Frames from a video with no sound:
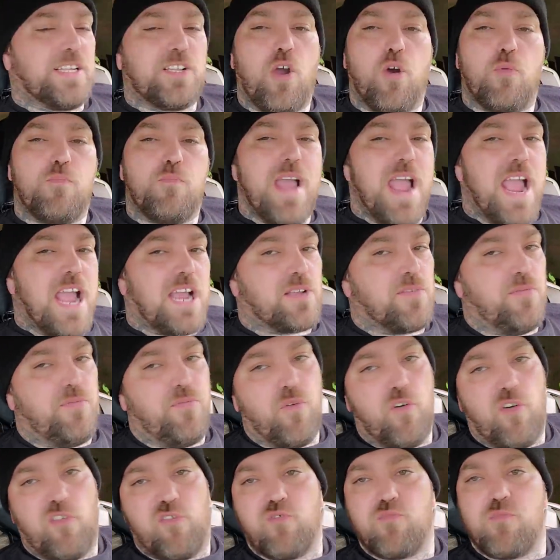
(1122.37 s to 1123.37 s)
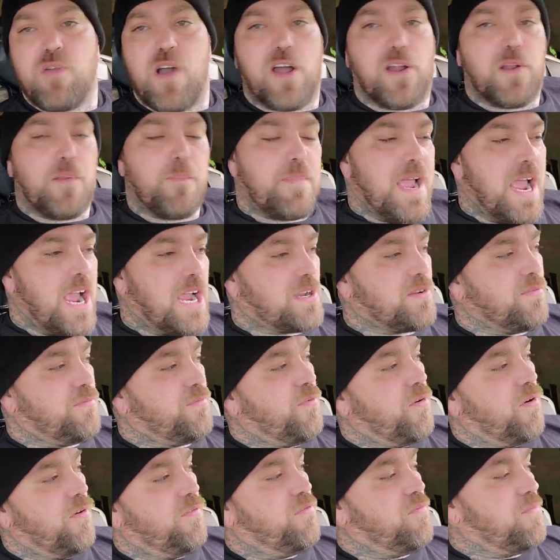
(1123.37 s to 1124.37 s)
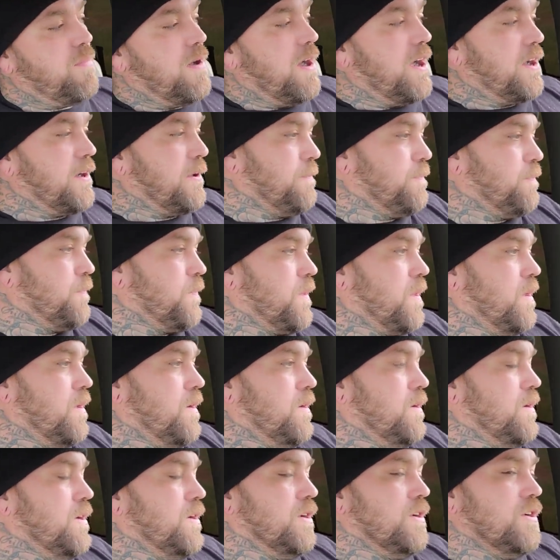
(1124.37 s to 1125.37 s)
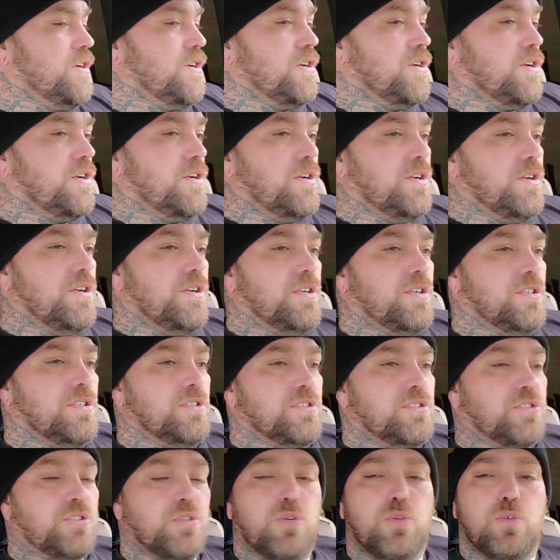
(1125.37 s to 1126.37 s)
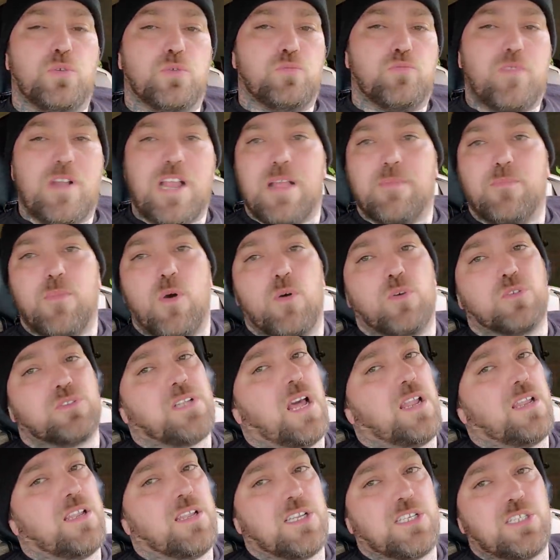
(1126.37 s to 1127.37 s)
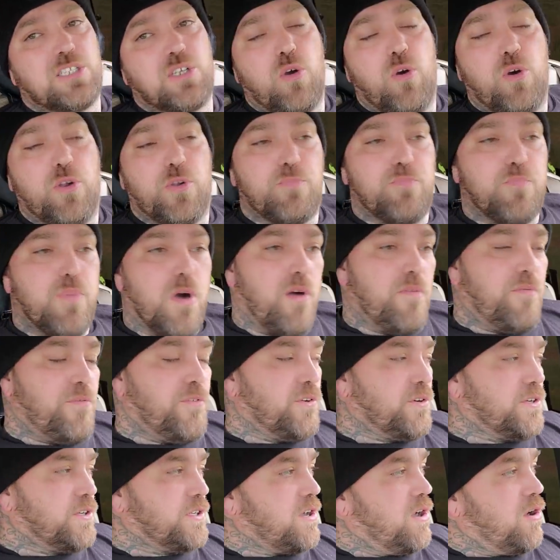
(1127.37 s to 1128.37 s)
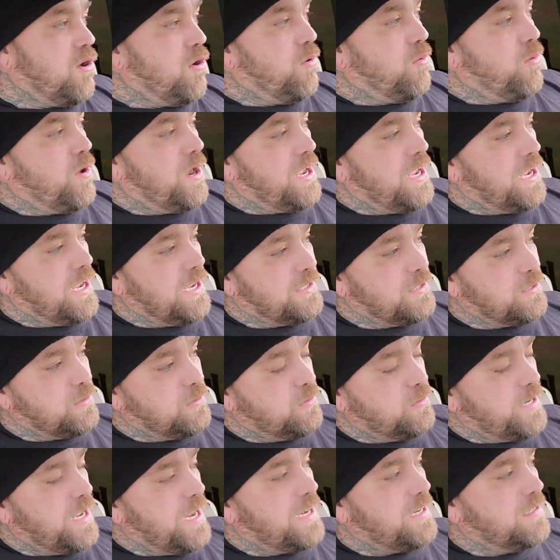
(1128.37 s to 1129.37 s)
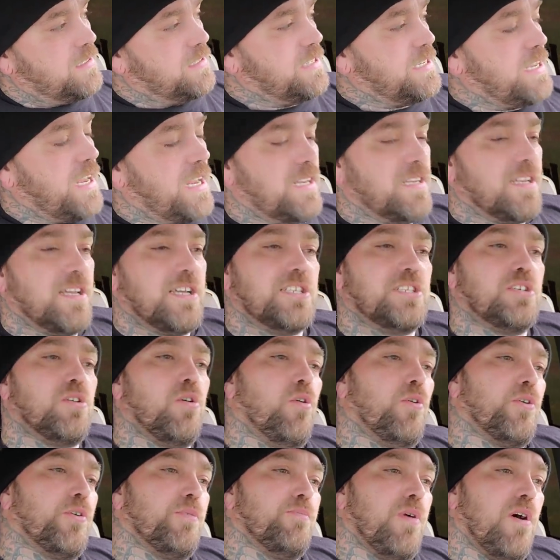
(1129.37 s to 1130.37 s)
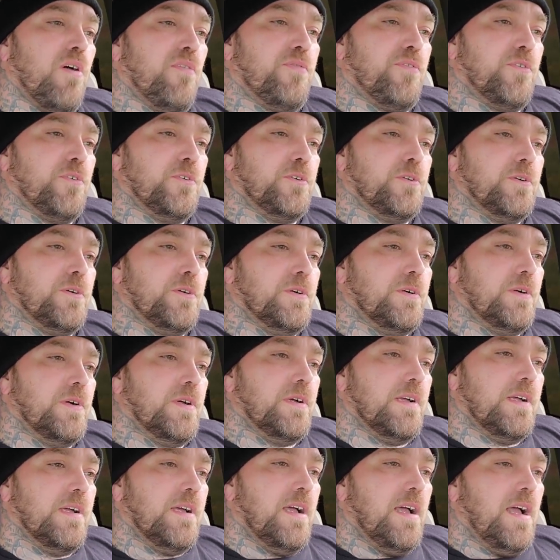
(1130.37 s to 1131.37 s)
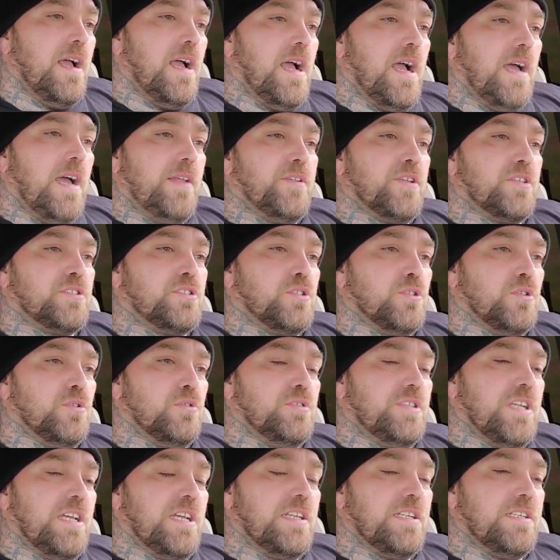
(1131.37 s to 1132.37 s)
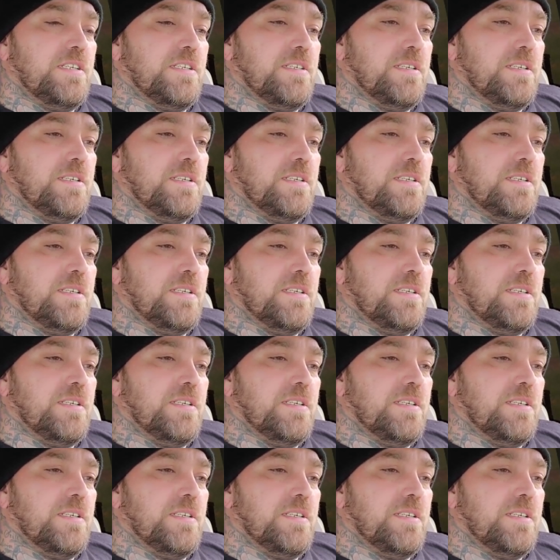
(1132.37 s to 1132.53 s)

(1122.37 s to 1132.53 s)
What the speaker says: go back and forth about it. Back and forth about it. Dude, Rambo's not letting go of the buffer. The old head dude, he ain't letting go of the buffer. And the dude that